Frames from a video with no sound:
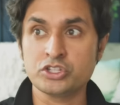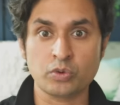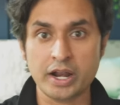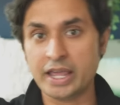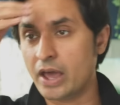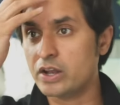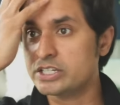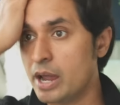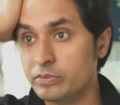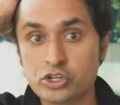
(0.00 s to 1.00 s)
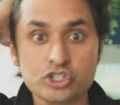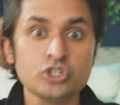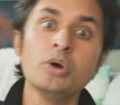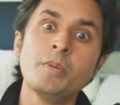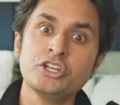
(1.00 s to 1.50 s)
running out of time. There's
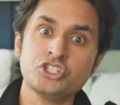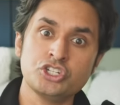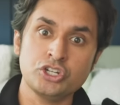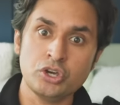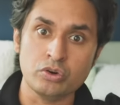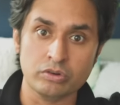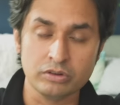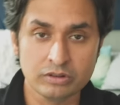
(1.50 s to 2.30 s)
too much to do.